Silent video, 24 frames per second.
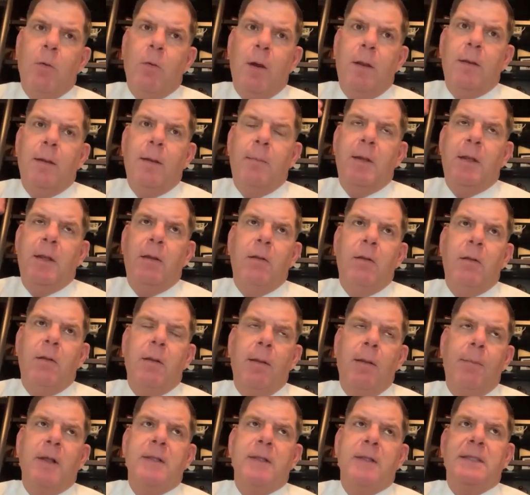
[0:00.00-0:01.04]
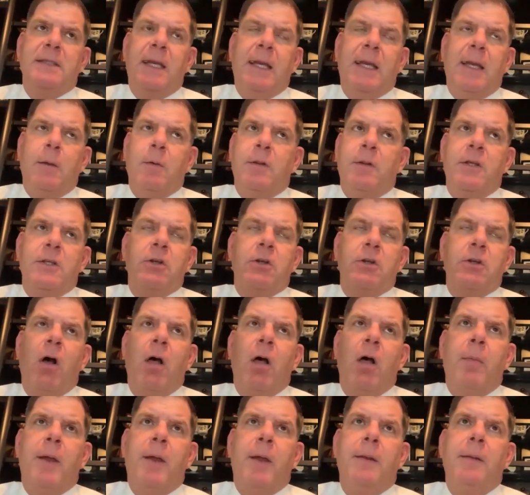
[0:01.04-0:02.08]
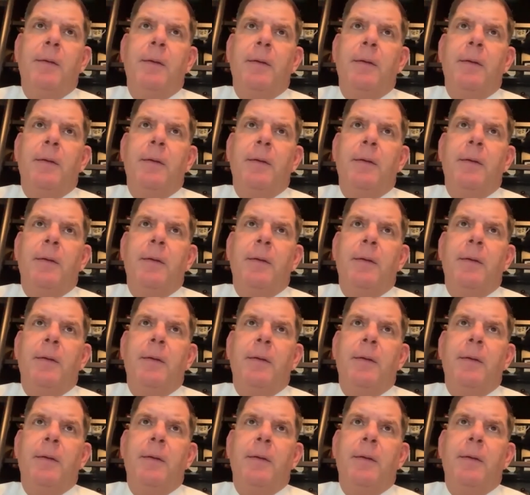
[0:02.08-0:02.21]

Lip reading: I mean, I'm not saying anyone on this call, but,